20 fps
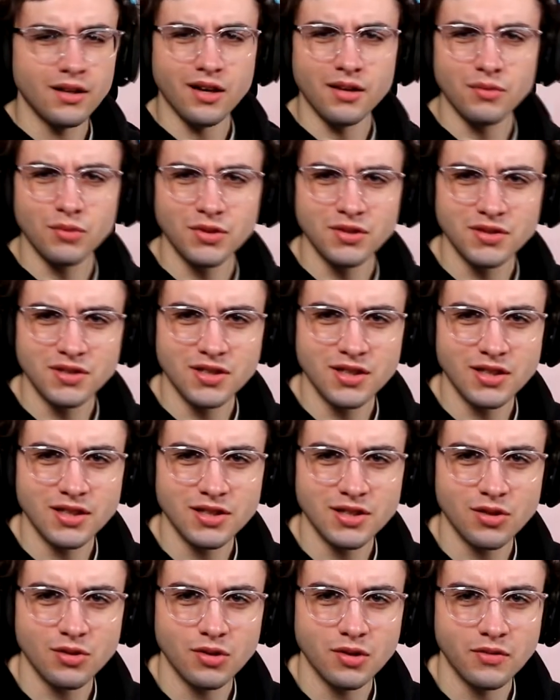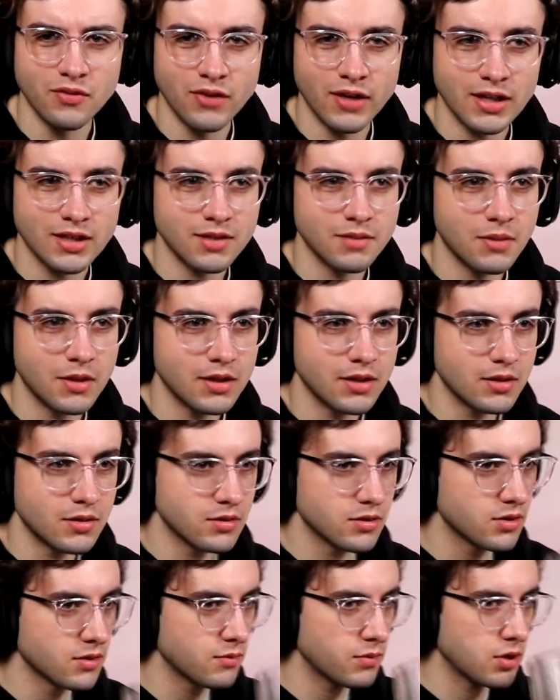Are those suckers holding Vex
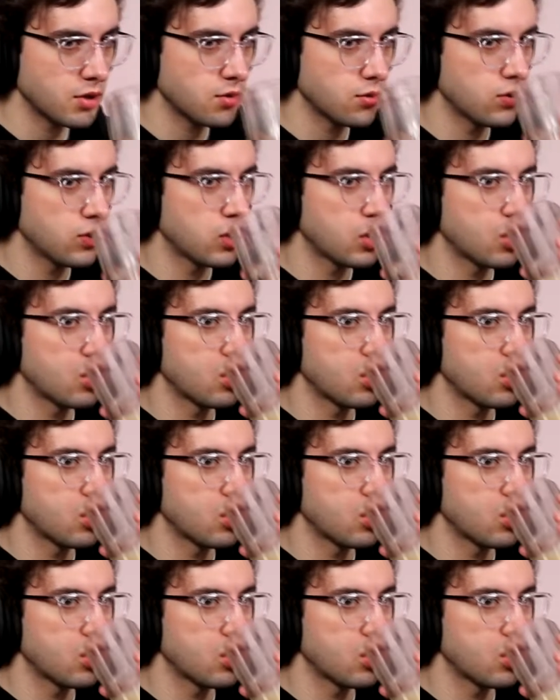Mythos, bro?